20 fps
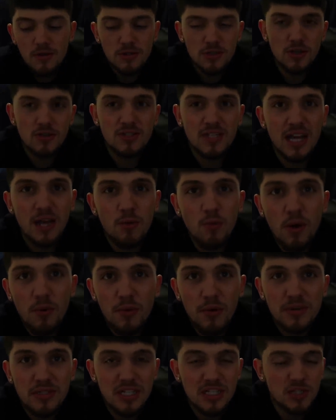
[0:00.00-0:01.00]
so it's like a
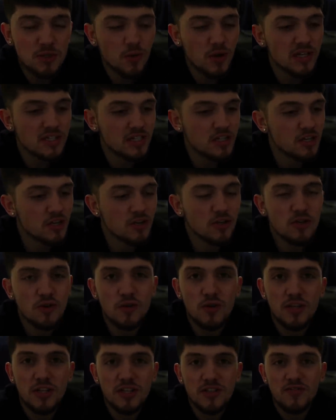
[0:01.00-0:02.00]
win-win situation, you know,
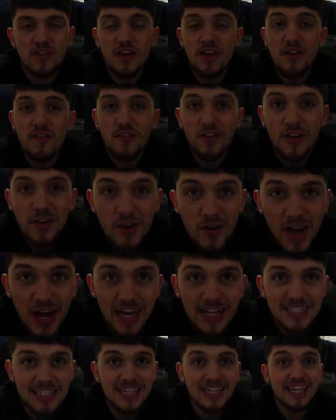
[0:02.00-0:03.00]
doing this video for you
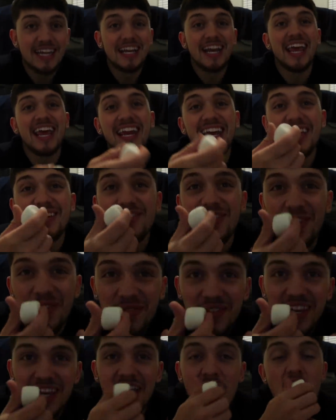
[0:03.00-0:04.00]
guys and then eating for
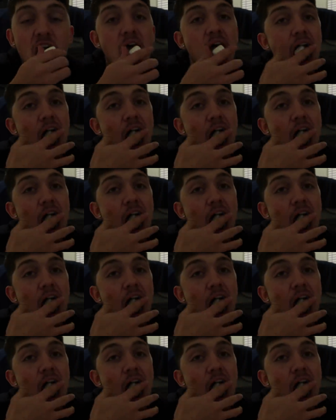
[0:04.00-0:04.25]
me.